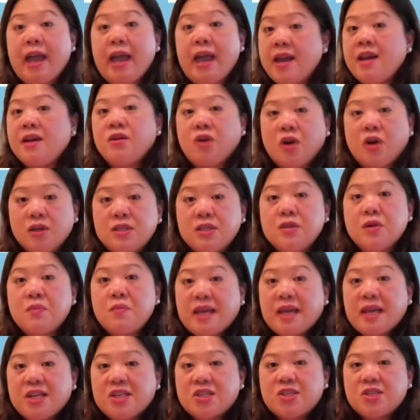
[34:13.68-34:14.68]
and also
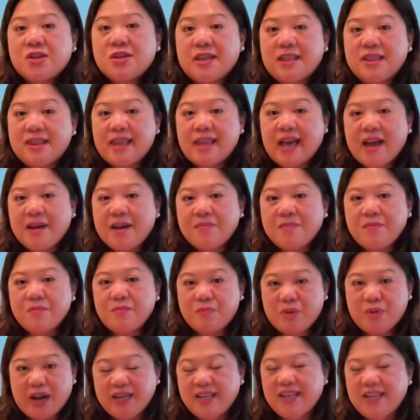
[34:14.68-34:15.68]
making sure that that
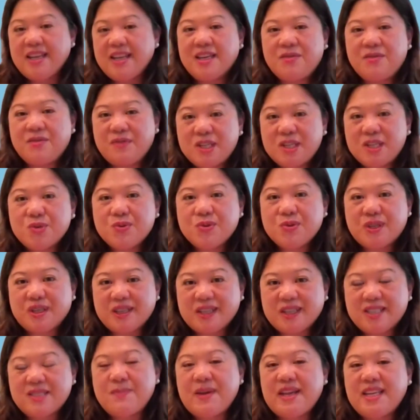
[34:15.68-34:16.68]
pregnant
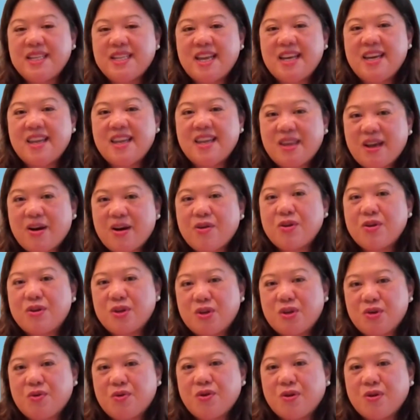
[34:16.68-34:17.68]
individual is maintaining their good